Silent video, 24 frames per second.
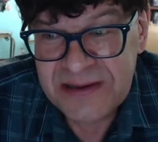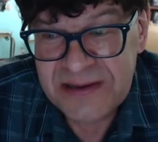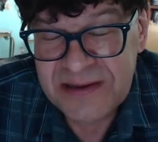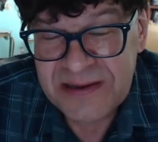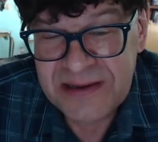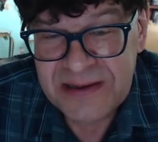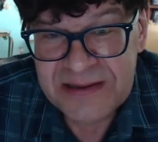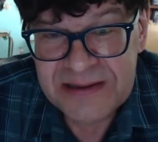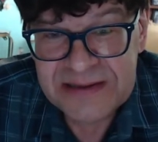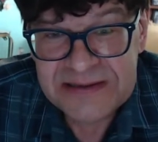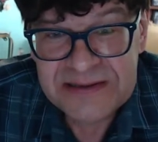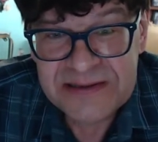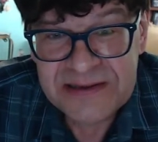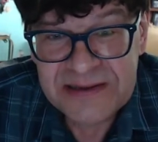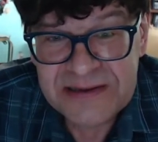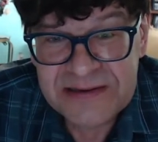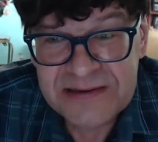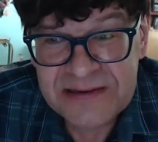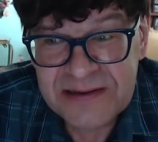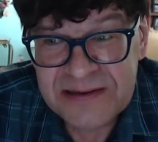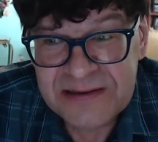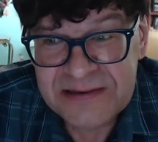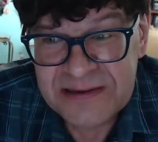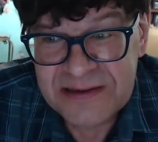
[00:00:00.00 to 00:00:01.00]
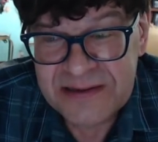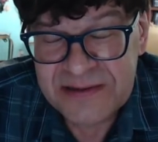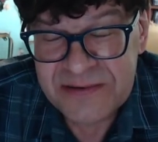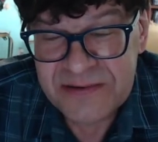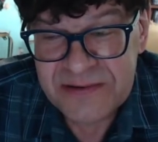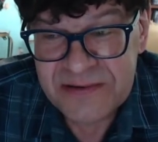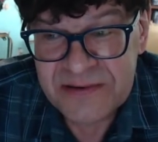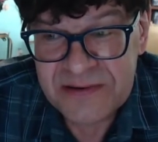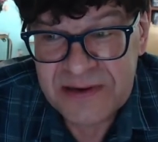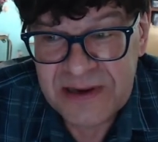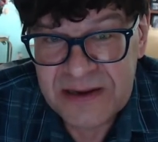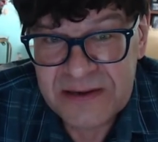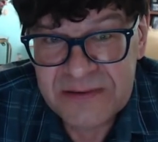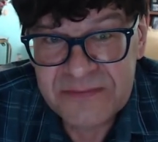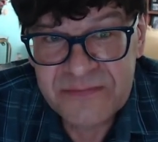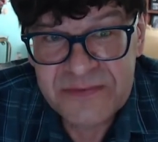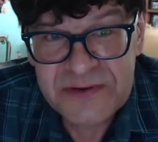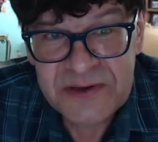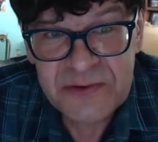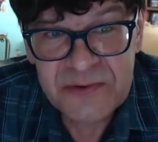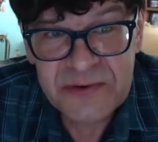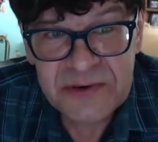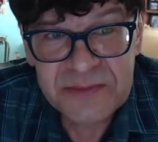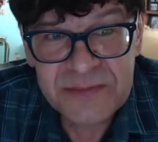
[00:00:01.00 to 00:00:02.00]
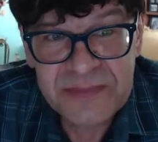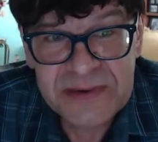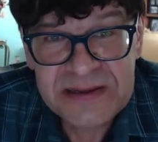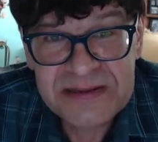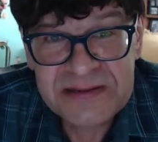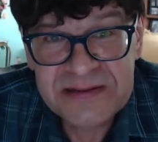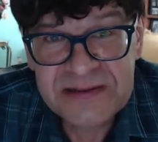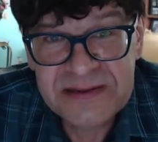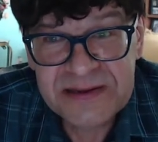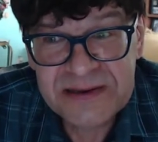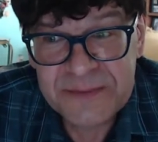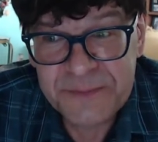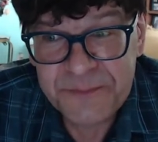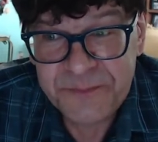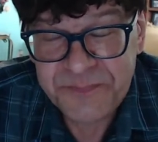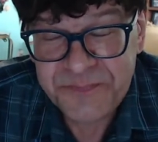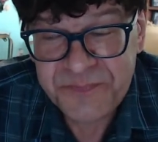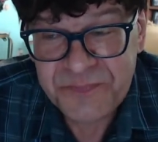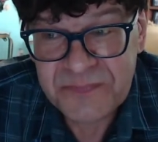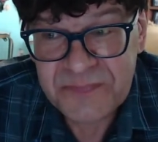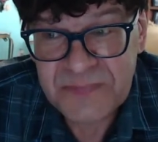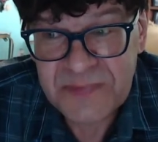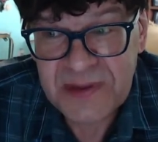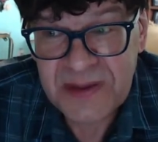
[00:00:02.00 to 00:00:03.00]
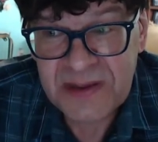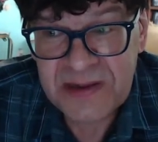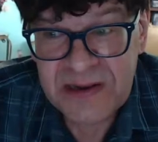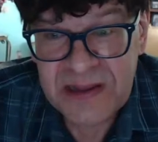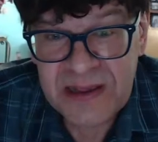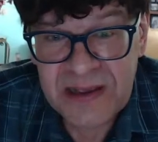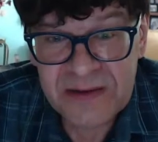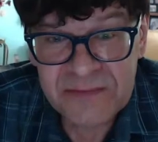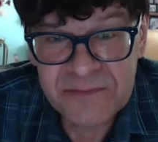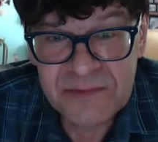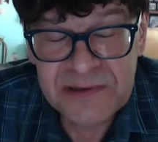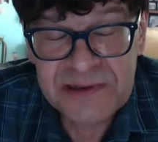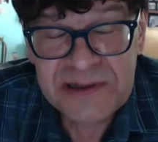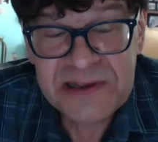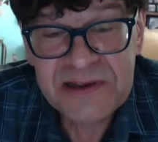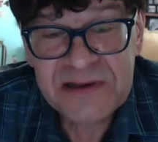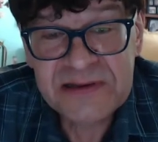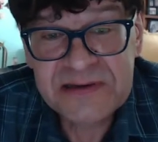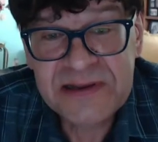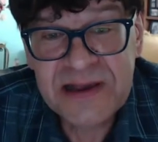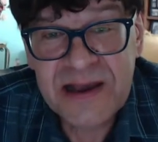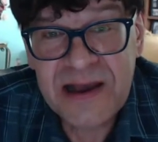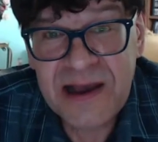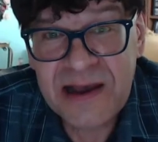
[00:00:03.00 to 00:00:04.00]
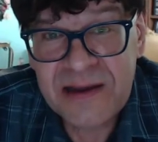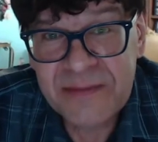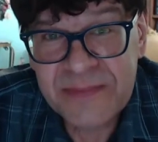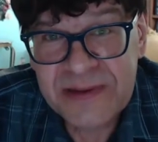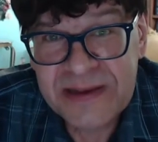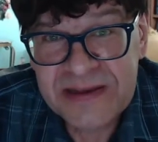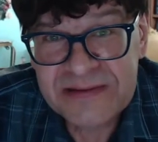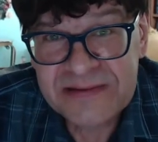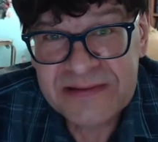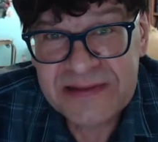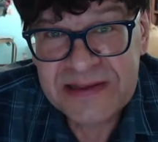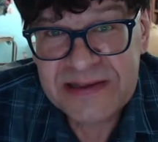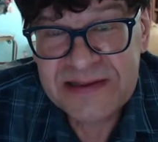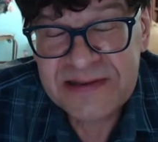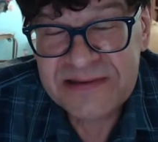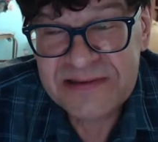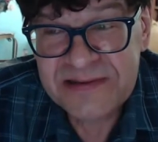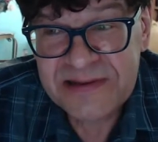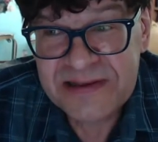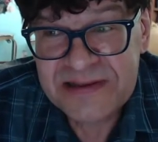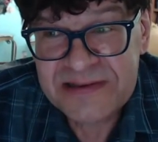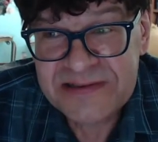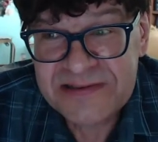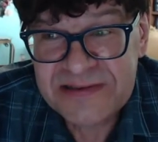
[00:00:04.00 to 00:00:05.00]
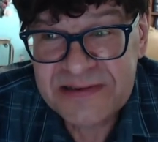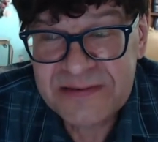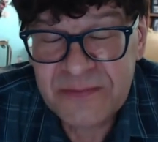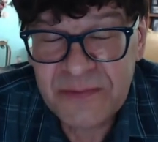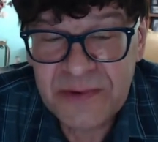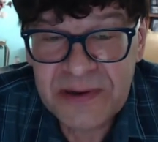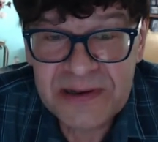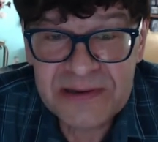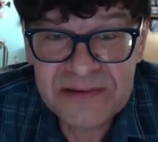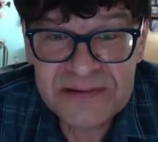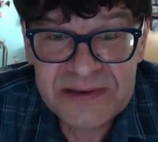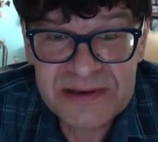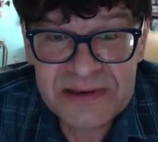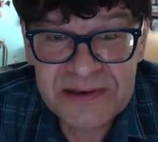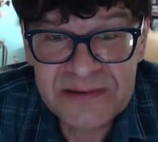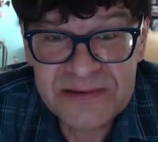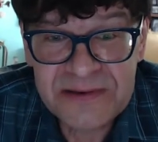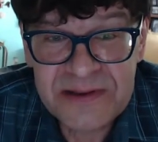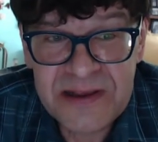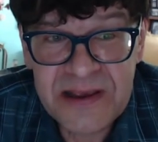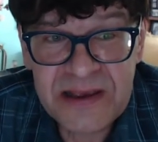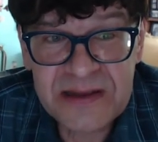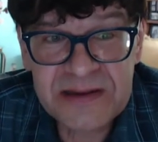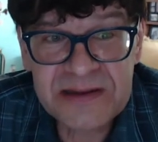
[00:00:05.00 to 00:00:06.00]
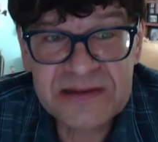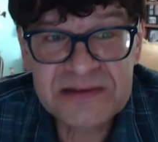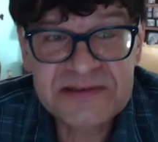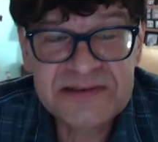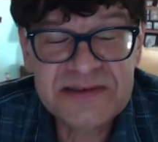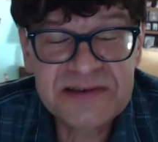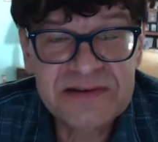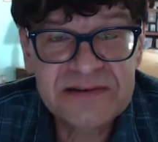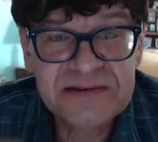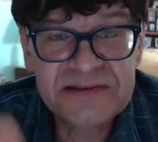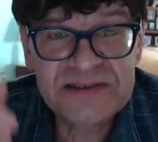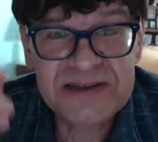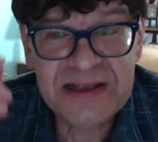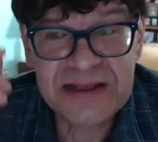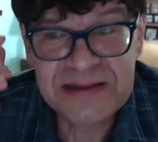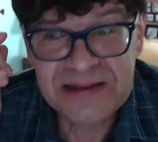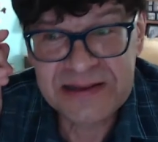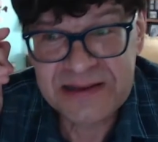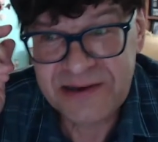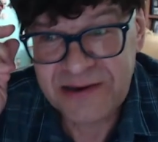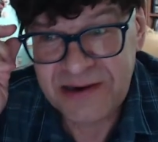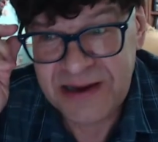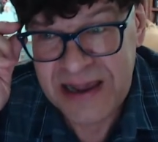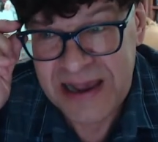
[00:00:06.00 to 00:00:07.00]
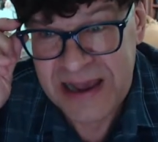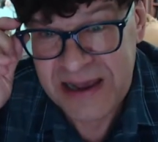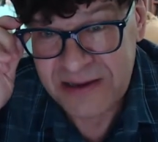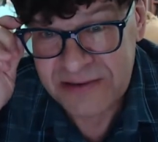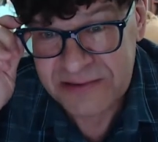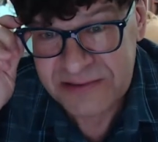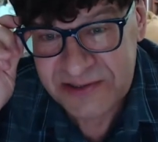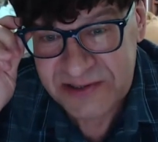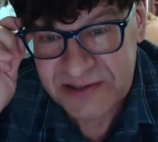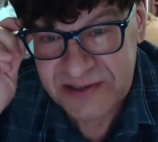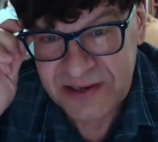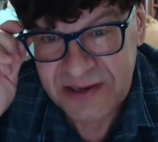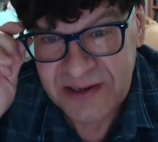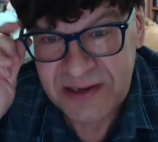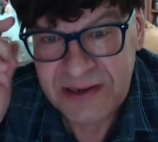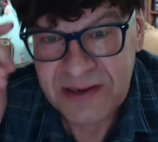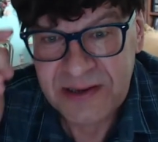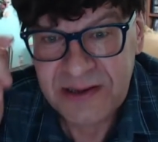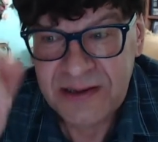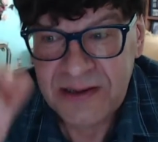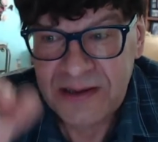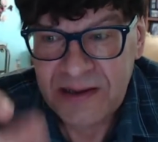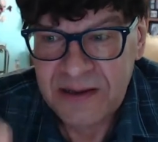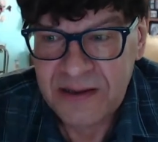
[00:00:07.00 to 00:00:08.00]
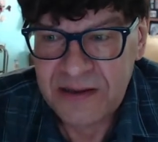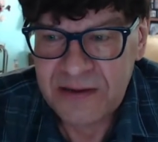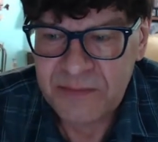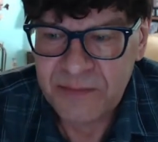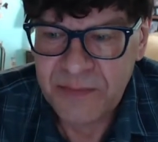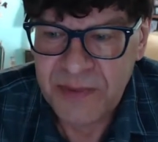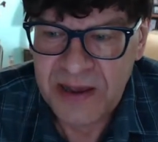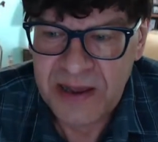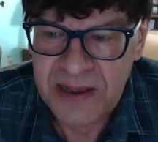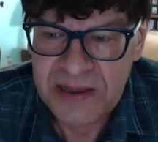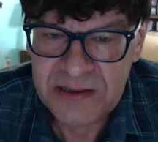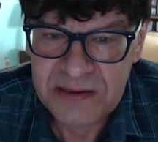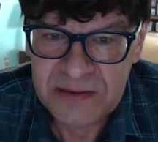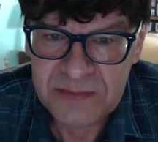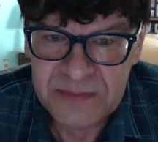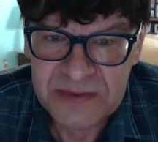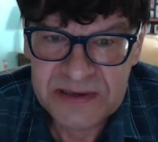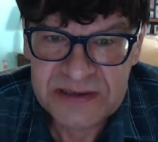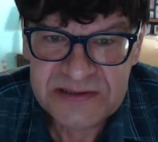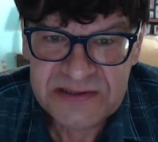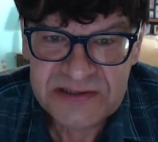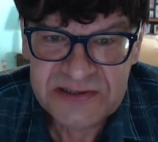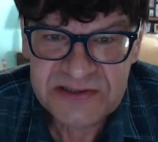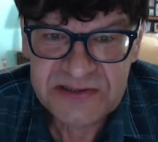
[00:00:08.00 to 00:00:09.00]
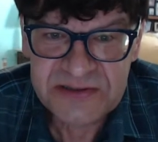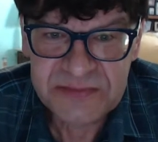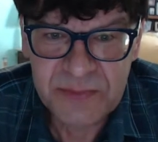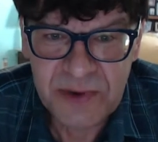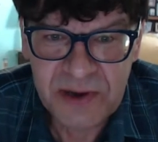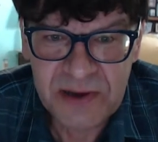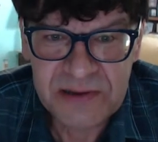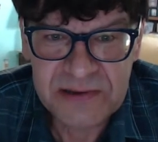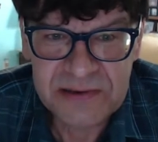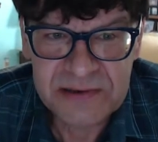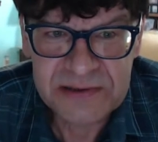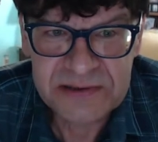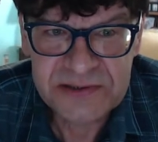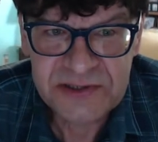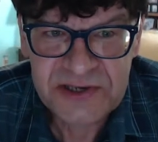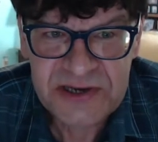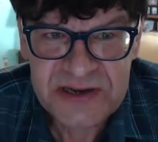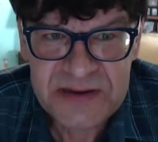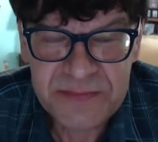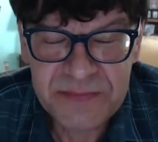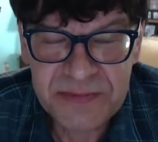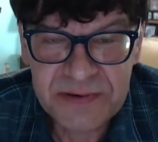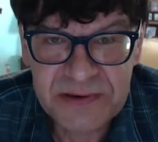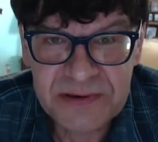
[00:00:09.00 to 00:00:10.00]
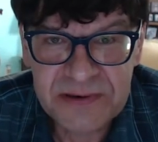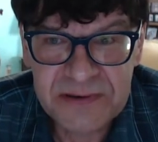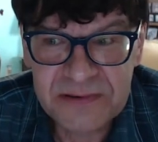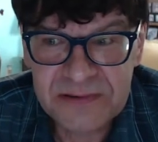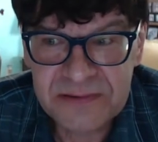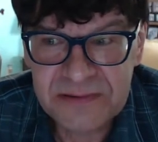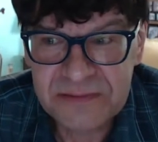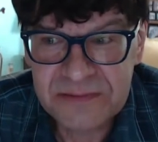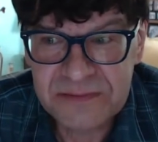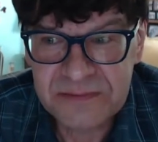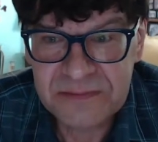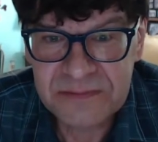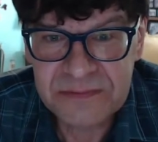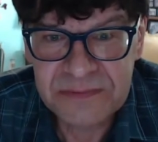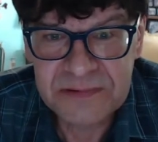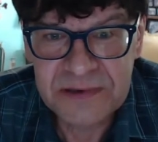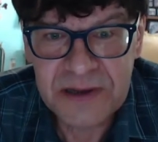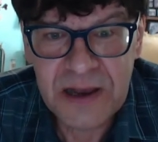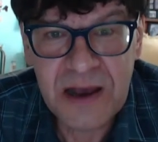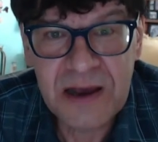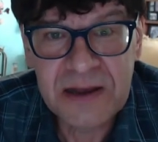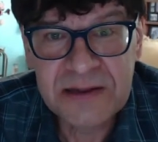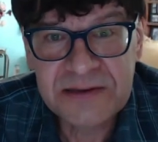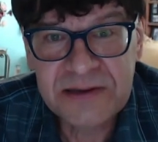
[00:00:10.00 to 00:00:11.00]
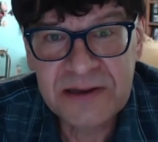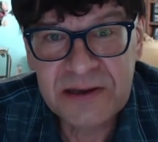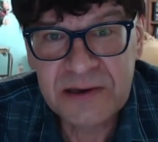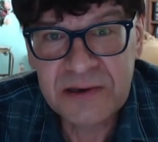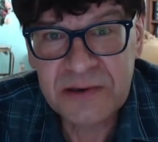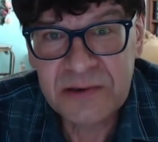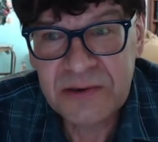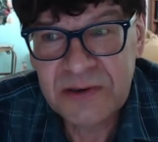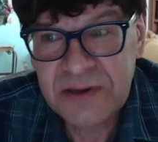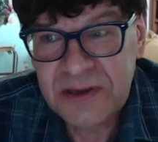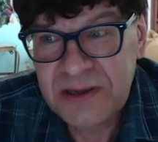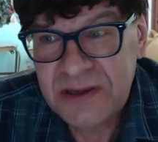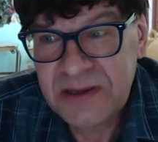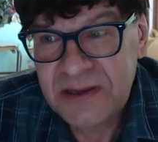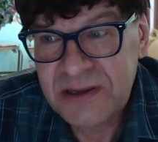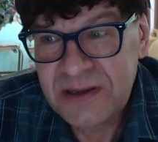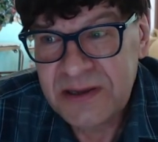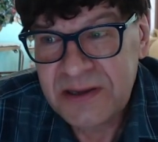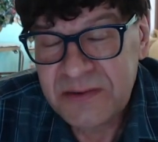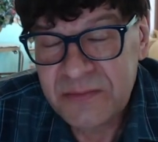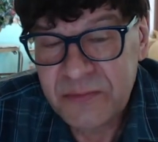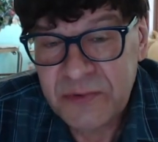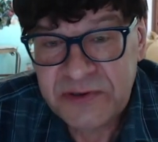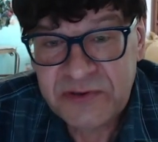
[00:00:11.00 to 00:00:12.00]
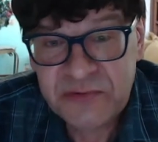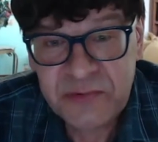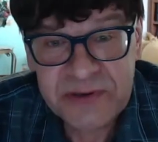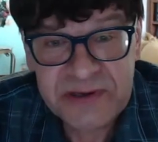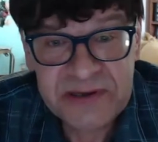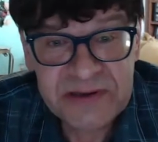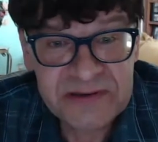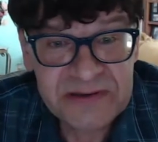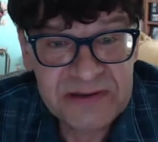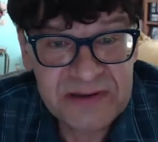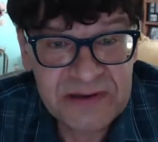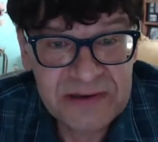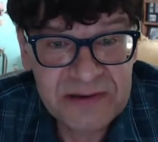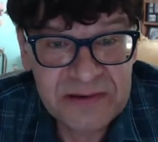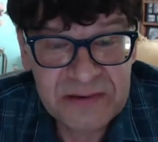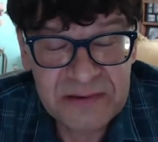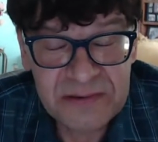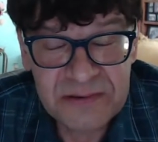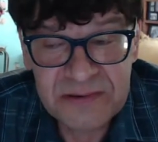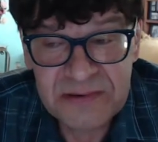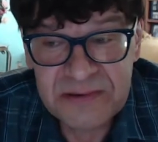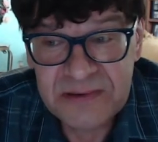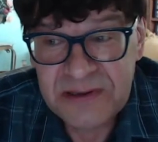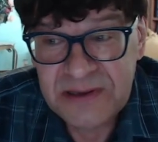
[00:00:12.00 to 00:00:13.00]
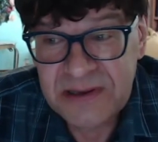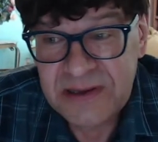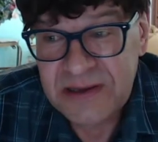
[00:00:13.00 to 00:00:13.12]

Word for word: And then an, another uh, viewer made the, a really good comment. They, they said, well, you know, you can consider selling your house, buying a much smaller, cheaper condo, which we could do.